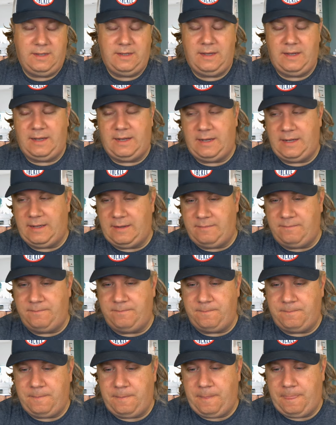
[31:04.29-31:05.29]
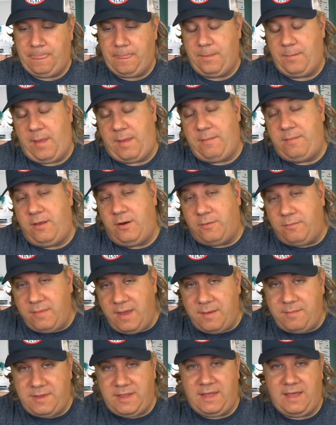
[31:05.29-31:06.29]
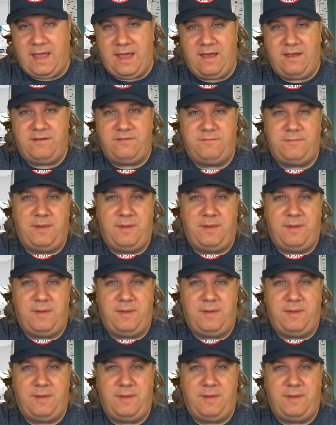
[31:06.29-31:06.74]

Um, may, you know, maybe they have.